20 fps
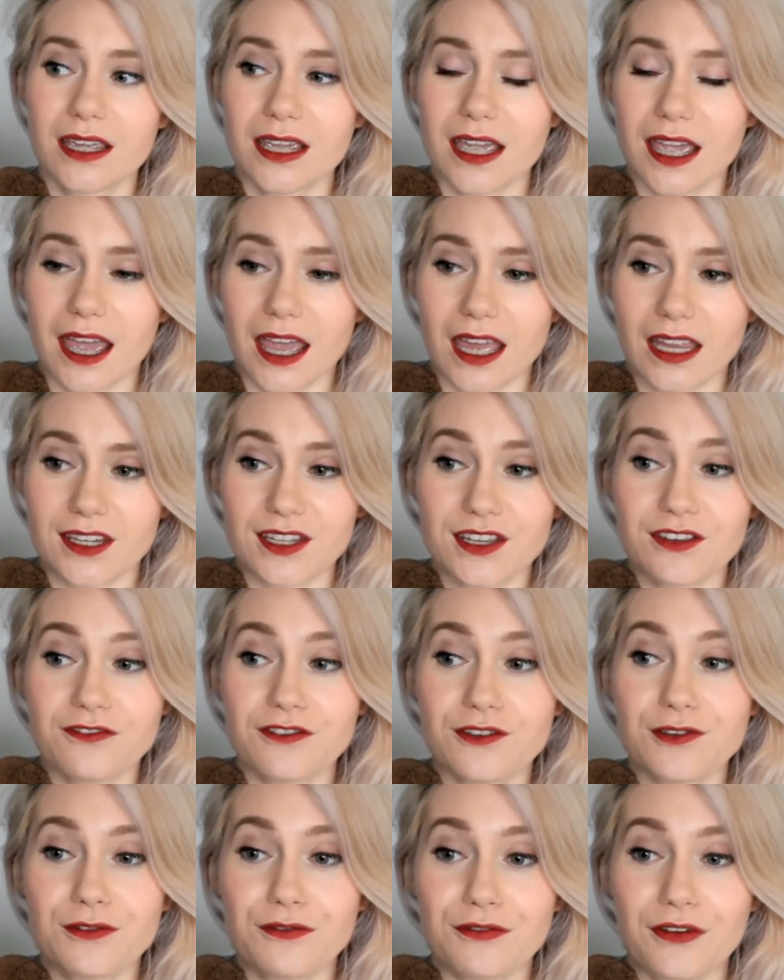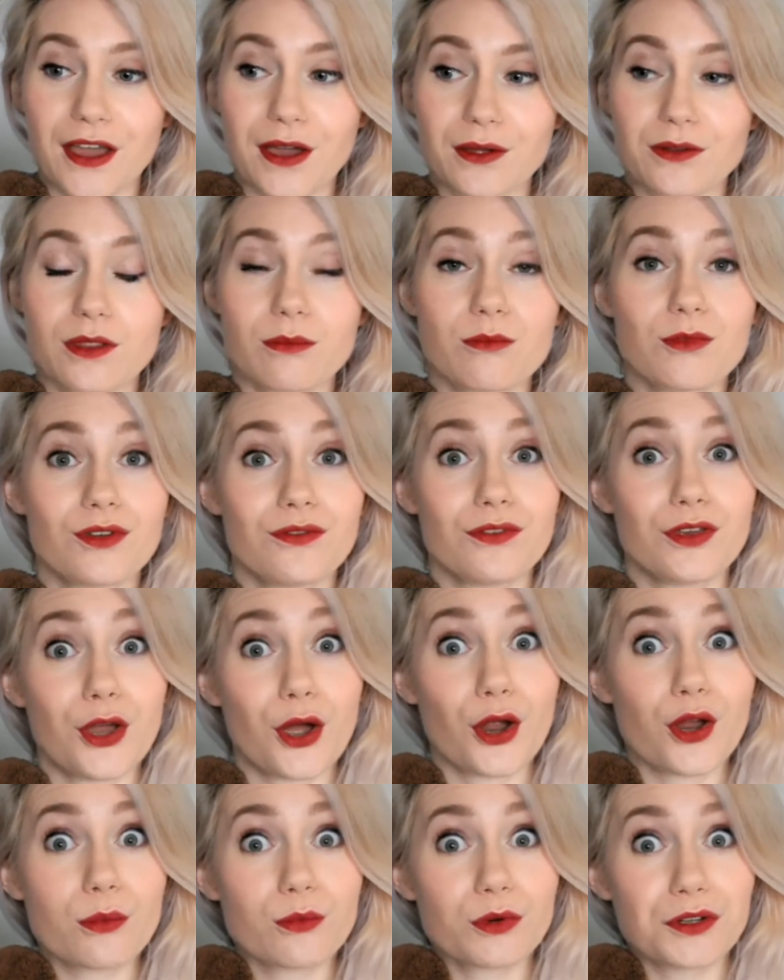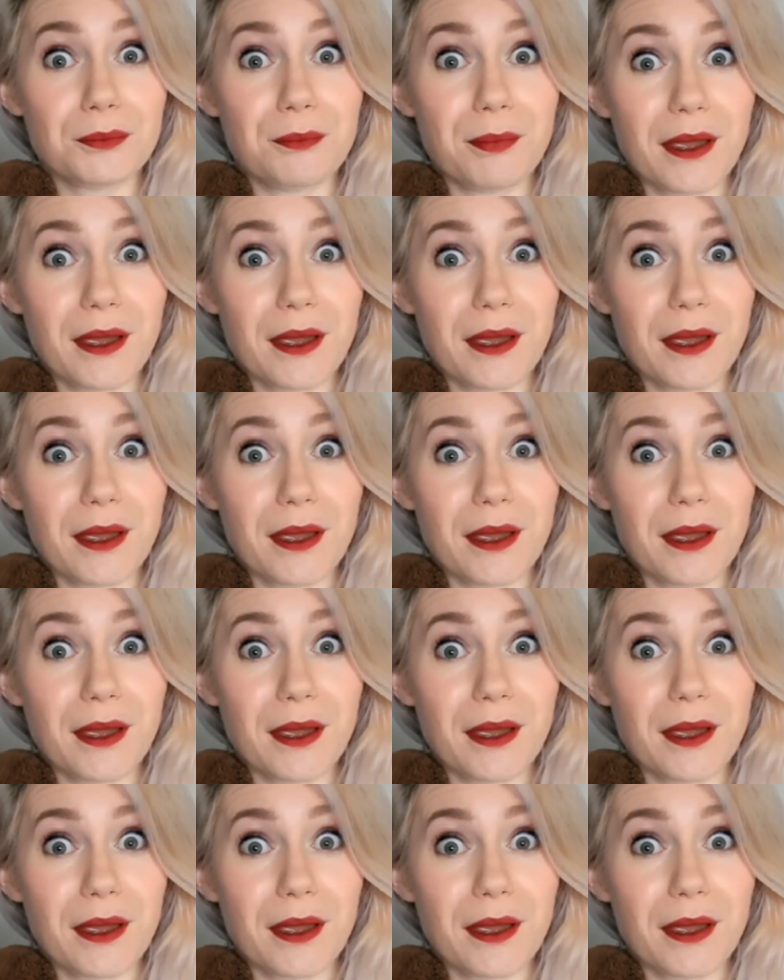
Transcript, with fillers: and if you found the movie Homeward